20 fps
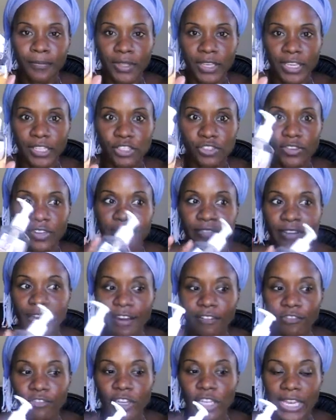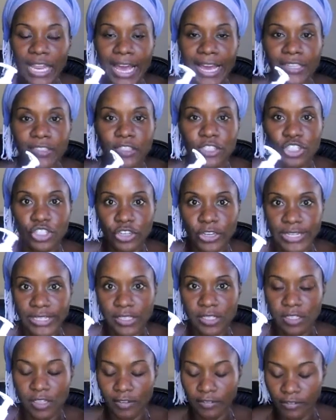gets rid of every last
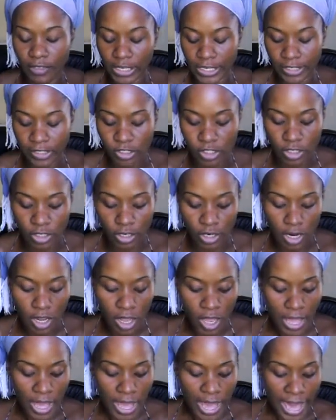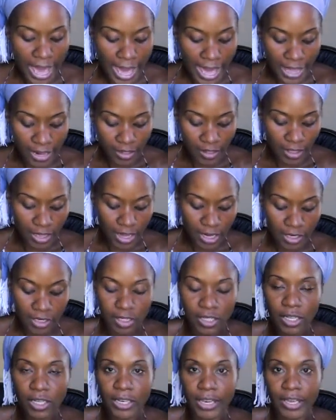trace of cleanser. And then
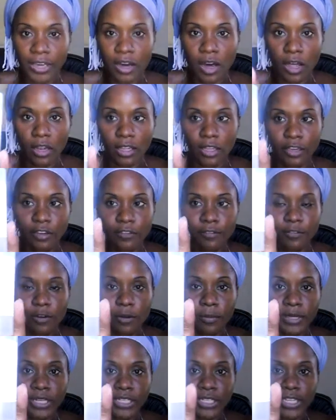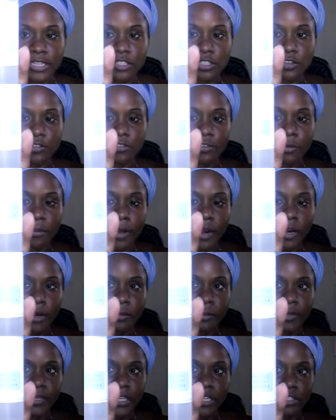the Glycolic Foaming Cleanser from
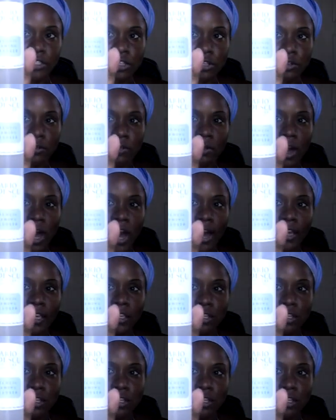Badescu, I